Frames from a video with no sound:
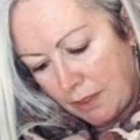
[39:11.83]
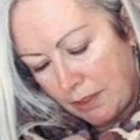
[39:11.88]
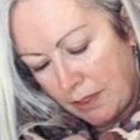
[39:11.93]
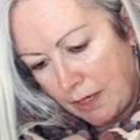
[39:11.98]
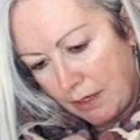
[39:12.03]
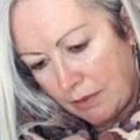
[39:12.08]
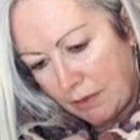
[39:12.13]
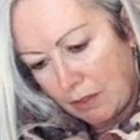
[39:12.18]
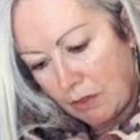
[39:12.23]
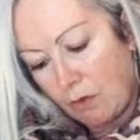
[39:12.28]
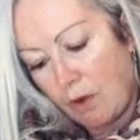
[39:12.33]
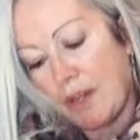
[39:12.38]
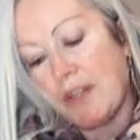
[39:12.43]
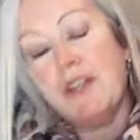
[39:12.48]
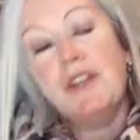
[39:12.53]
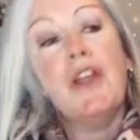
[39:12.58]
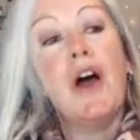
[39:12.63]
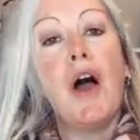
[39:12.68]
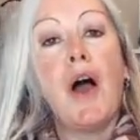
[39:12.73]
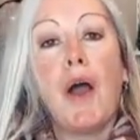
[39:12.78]
it down, so I
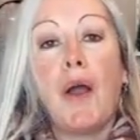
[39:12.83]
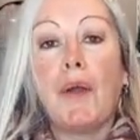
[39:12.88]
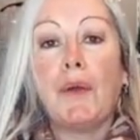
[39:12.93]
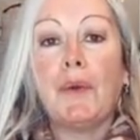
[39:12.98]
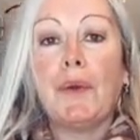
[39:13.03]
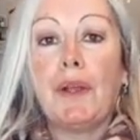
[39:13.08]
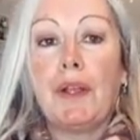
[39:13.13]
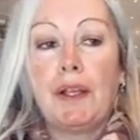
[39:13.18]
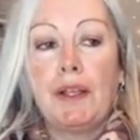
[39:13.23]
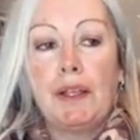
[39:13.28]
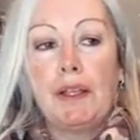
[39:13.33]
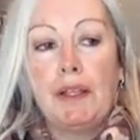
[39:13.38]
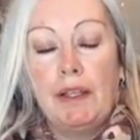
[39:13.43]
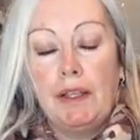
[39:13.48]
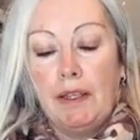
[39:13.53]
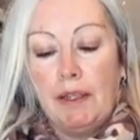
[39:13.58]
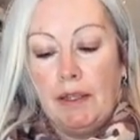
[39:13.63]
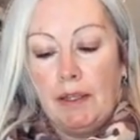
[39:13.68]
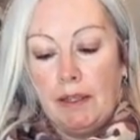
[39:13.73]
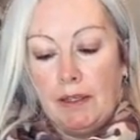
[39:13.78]
know
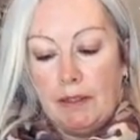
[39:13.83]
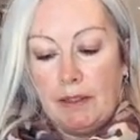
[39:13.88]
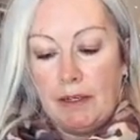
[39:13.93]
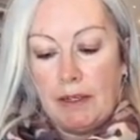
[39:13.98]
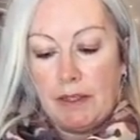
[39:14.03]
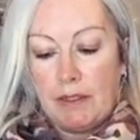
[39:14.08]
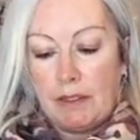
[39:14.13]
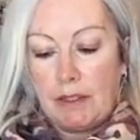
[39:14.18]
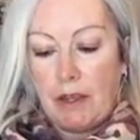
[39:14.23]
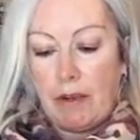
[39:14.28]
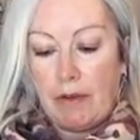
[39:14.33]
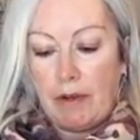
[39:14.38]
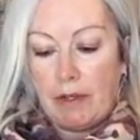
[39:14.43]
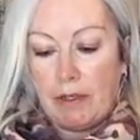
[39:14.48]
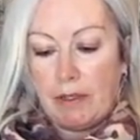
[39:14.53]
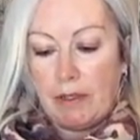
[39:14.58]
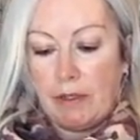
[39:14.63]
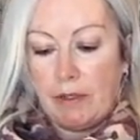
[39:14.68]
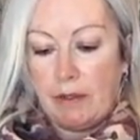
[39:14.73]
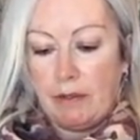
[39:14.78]
that it's
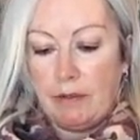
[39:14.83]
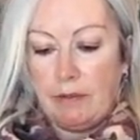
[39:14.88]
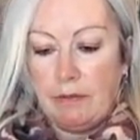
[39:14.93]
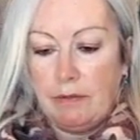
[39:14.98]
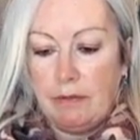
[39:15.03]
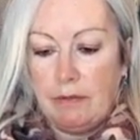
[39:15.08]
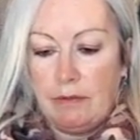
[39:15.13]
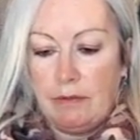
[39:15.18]
going to.